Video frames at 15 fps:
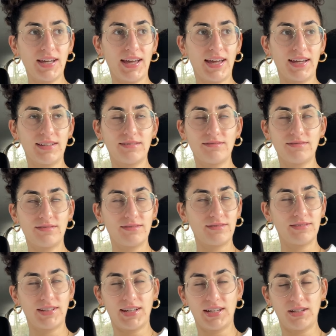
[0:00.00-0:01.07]
And
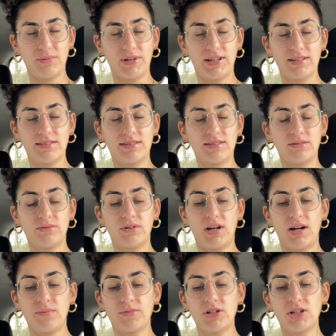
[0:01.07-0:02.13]
anyways,
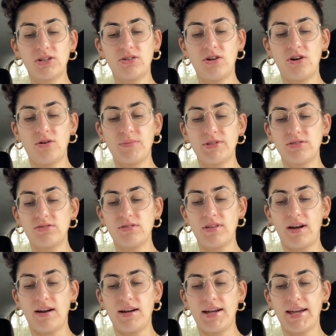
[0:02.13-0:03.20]
I'm going to go home and do
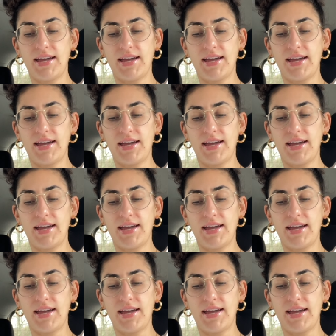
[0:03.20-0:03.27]
that.